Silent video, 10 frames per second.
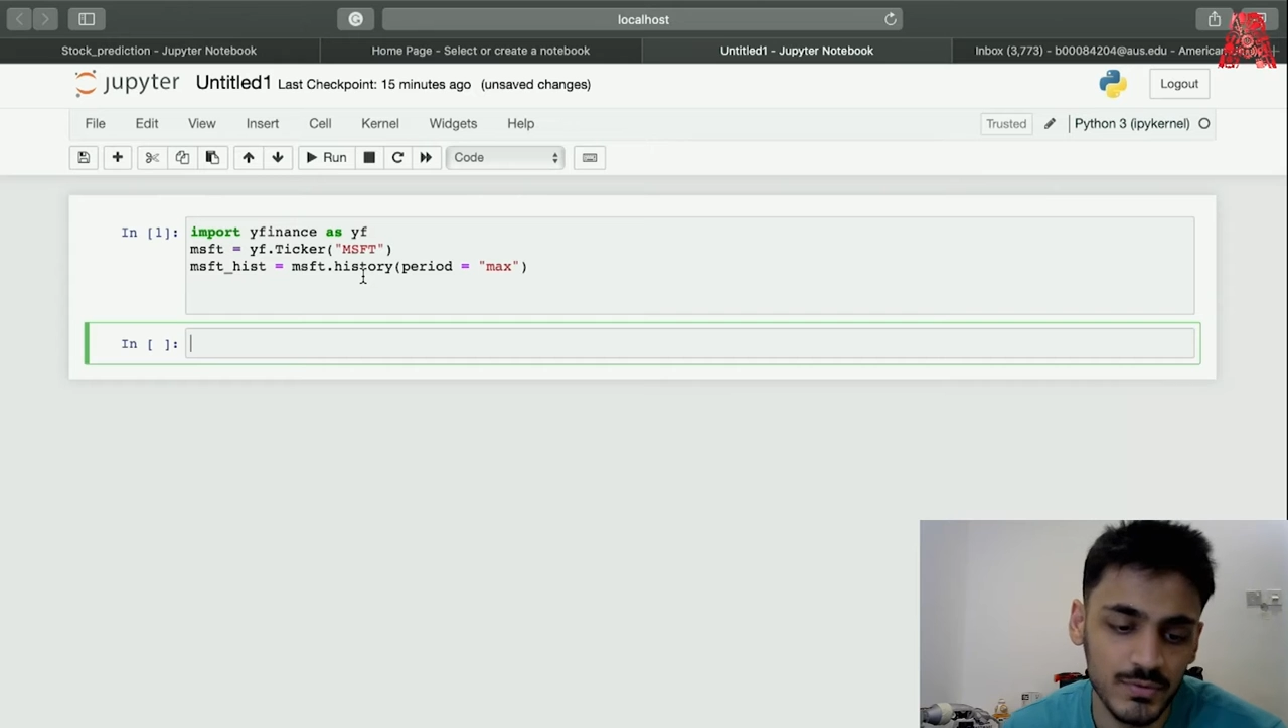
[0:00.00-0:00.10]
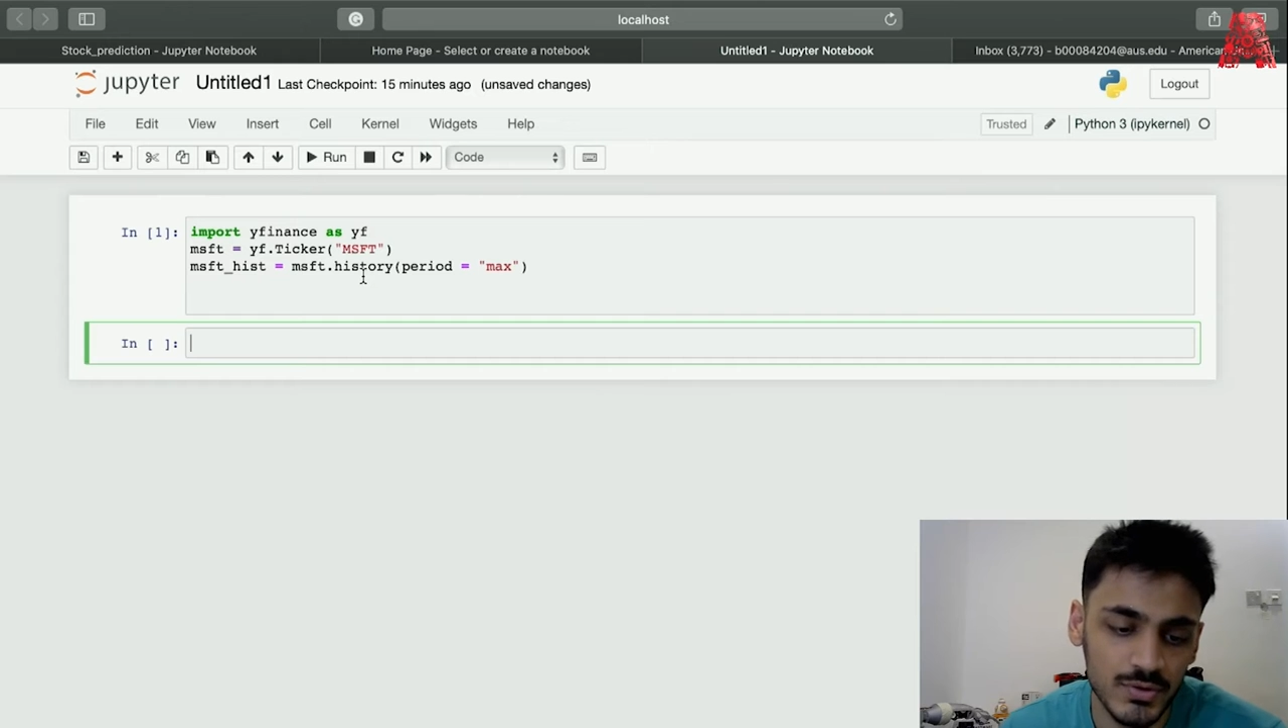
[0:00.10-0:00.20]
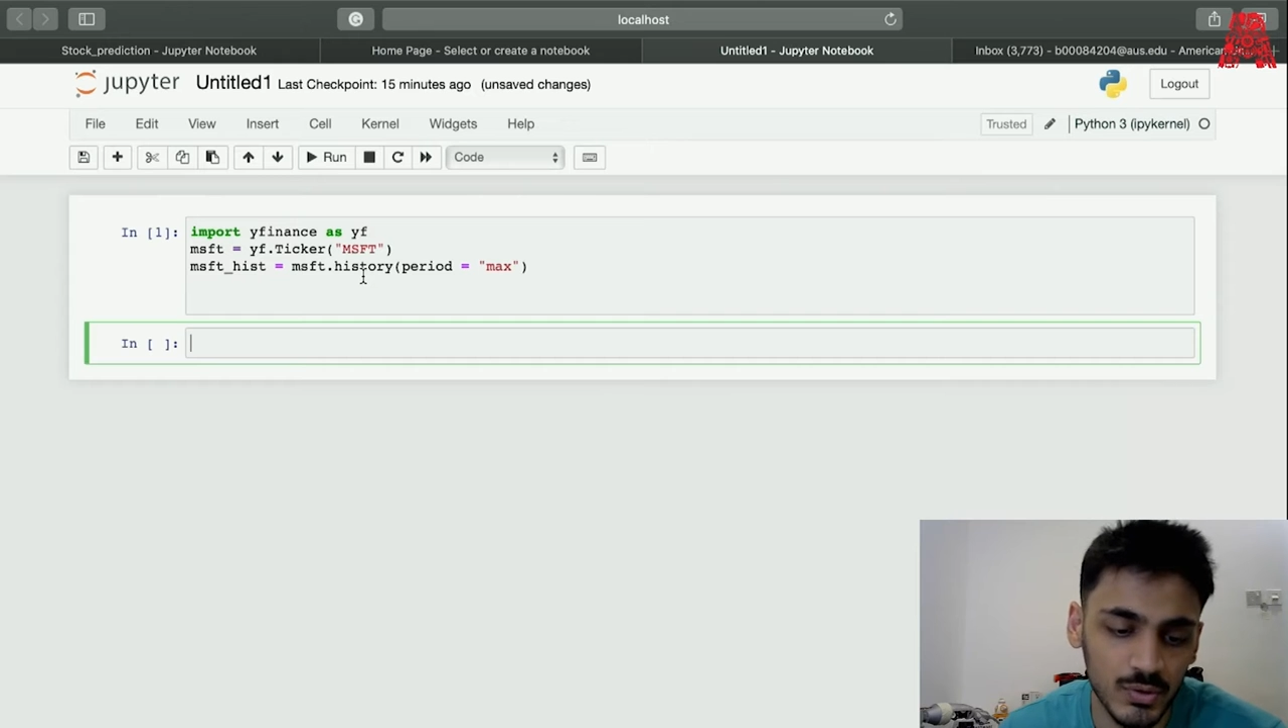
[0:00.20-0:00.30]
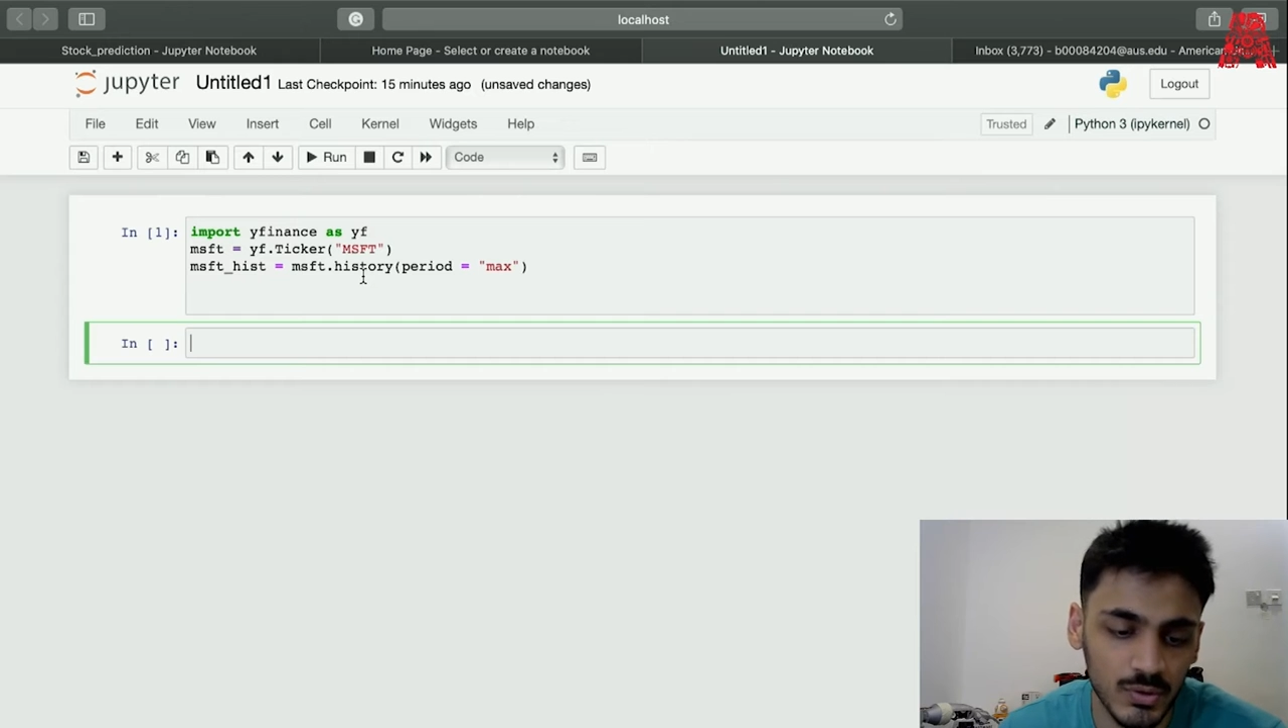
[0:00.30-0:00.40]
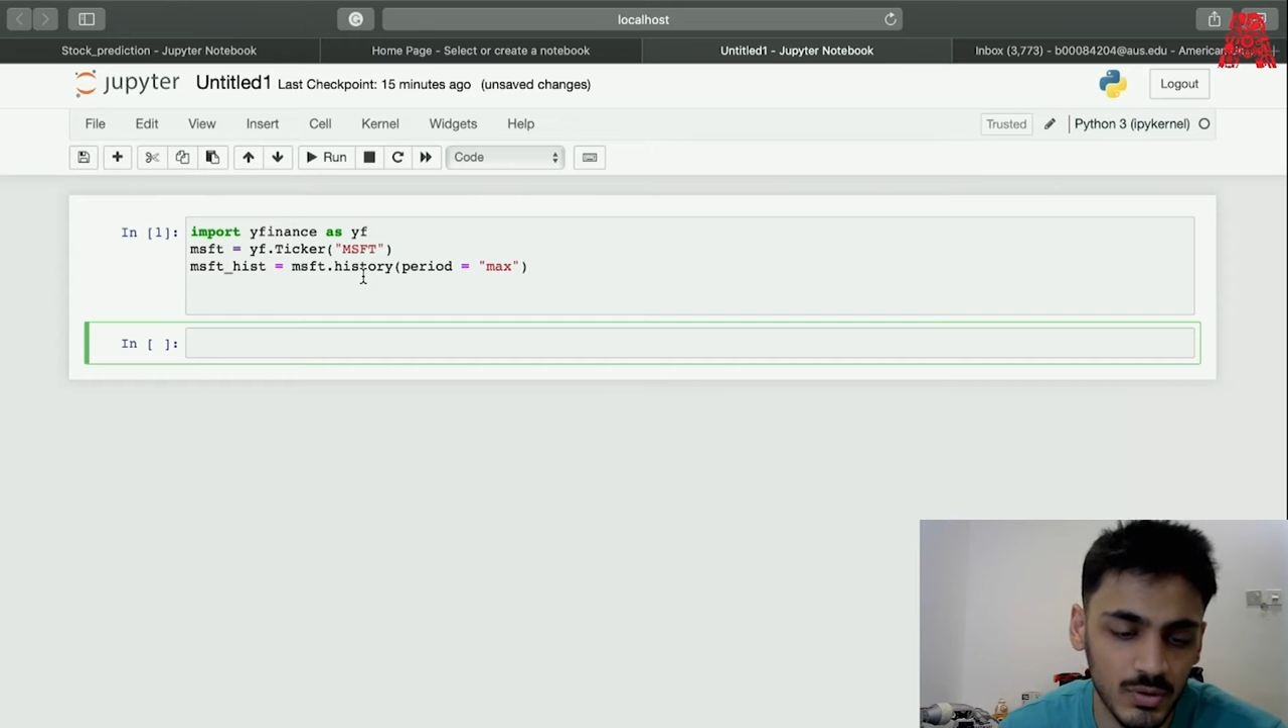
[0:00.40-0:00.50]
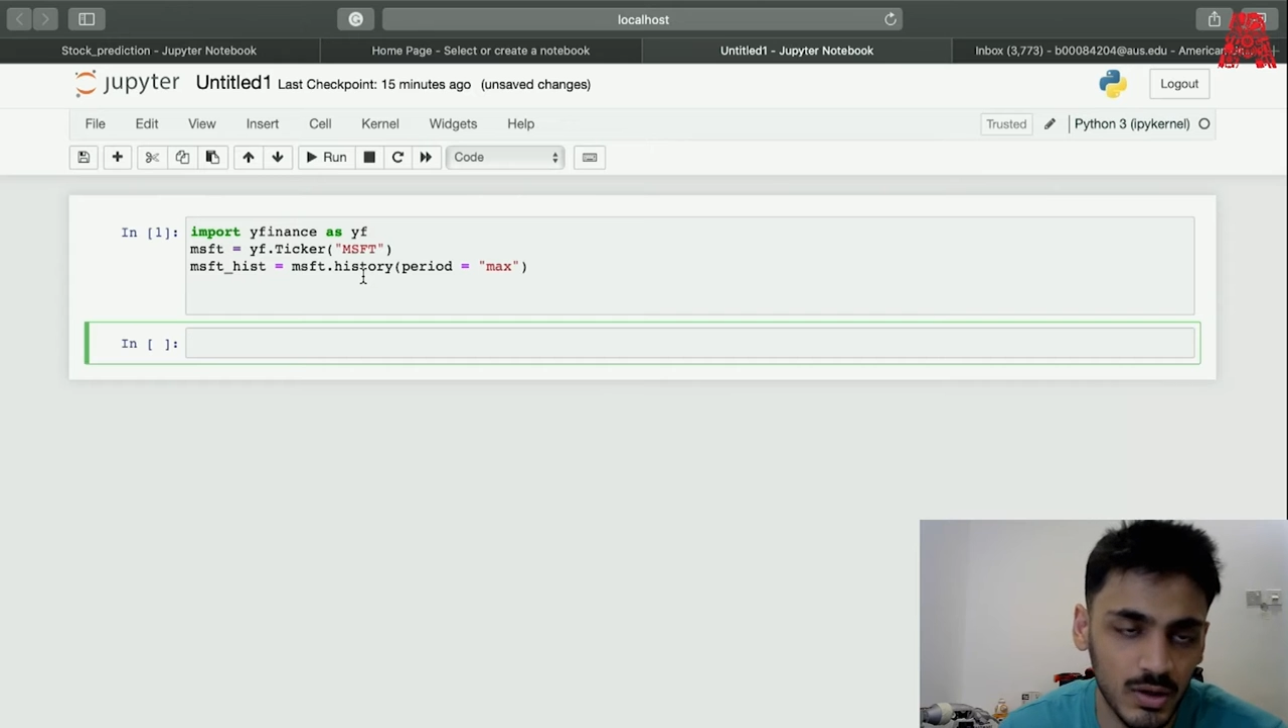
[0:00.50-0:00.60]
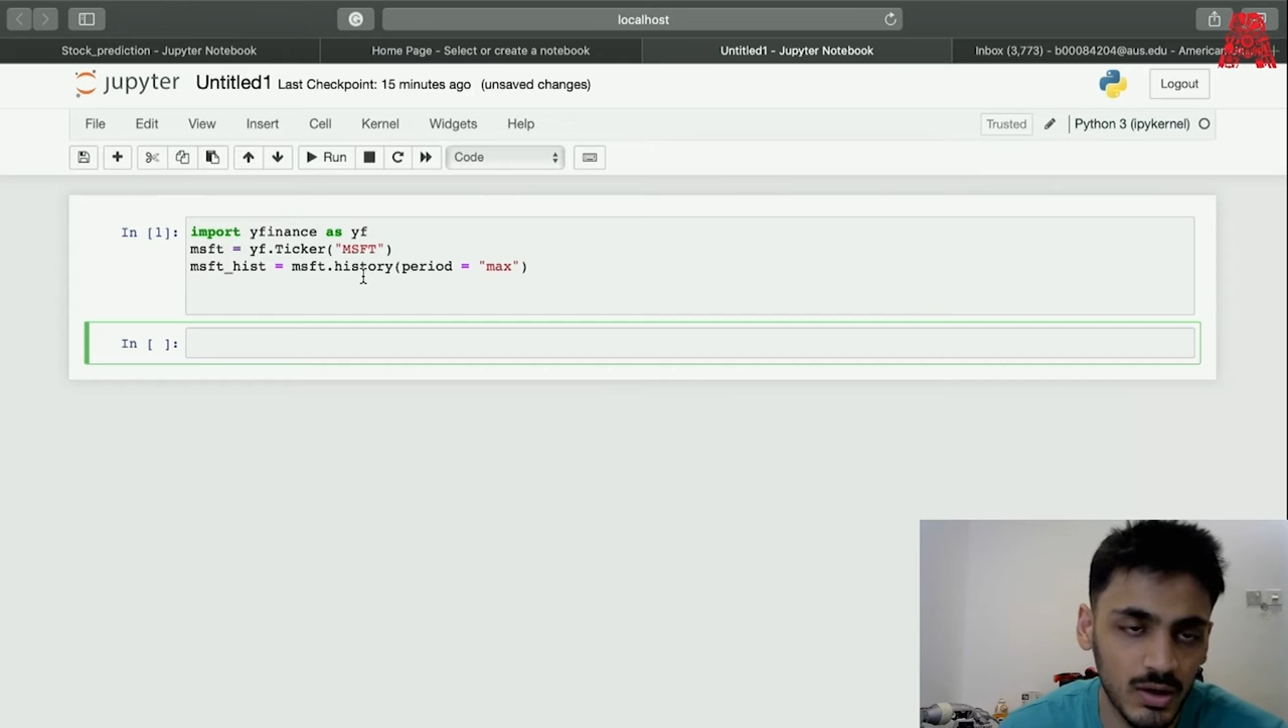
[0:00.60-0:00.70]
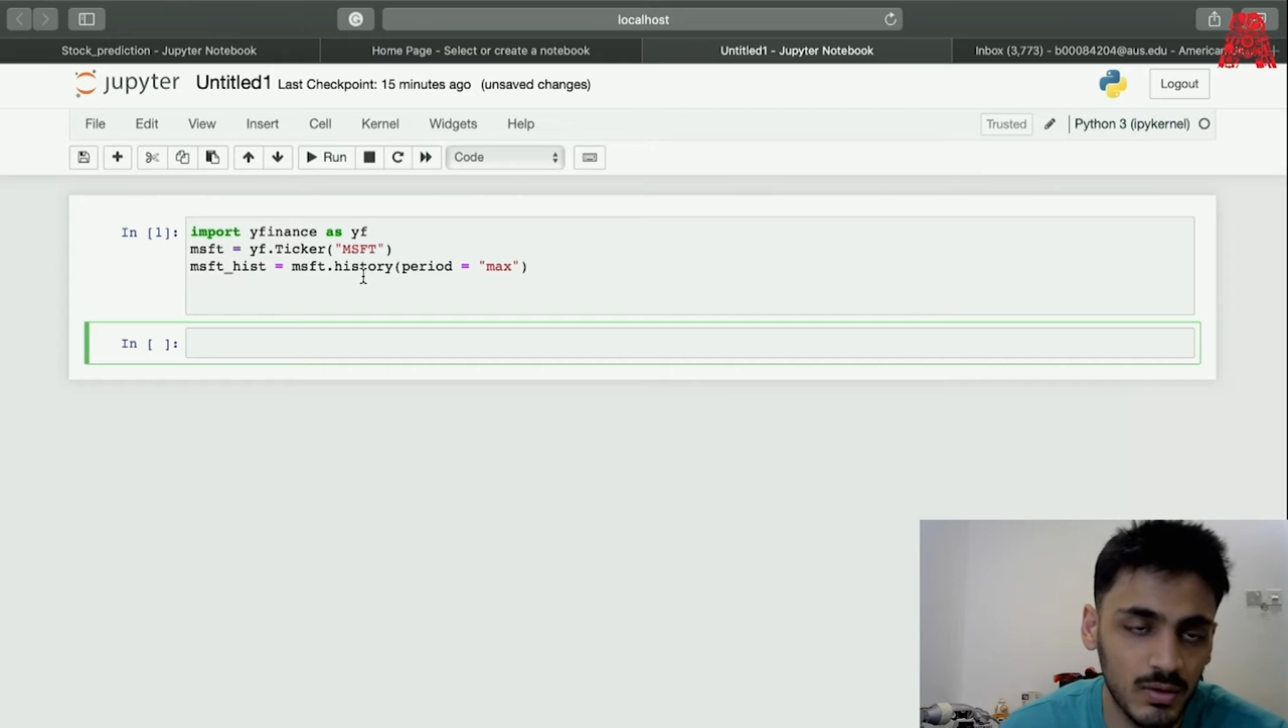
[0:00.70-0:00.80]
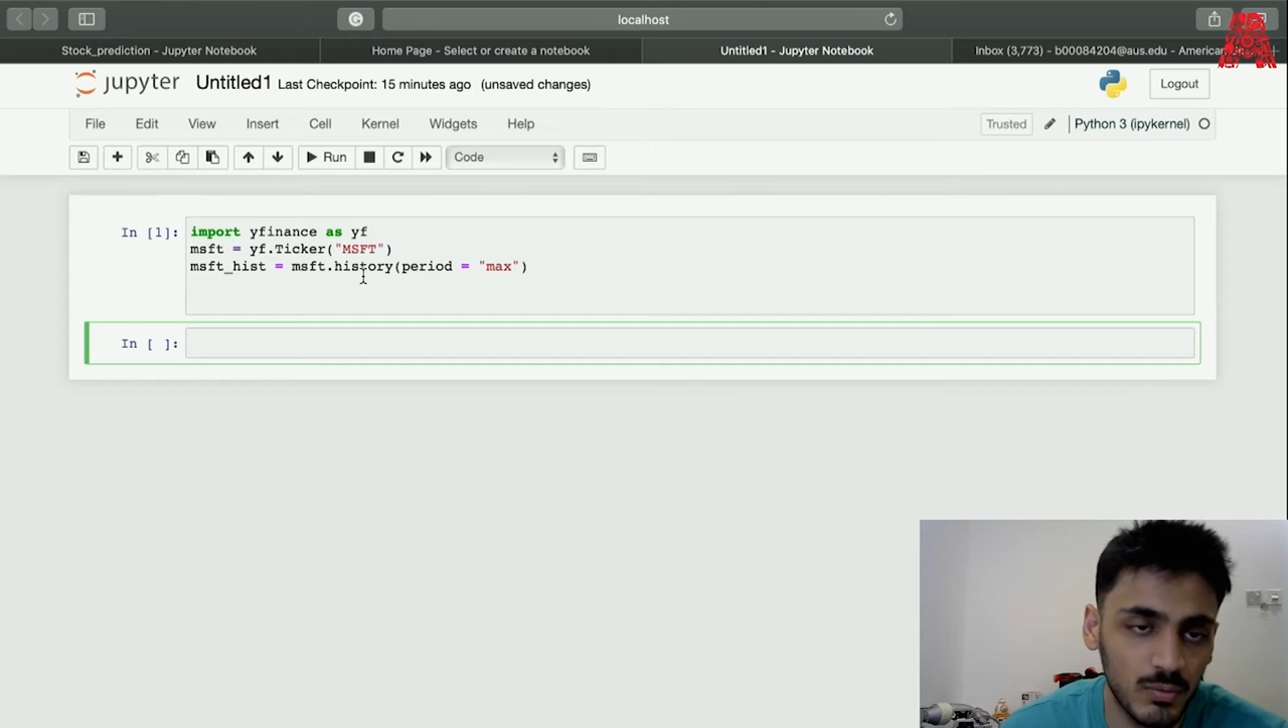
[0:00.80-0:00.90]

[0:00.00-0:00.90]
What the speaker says: So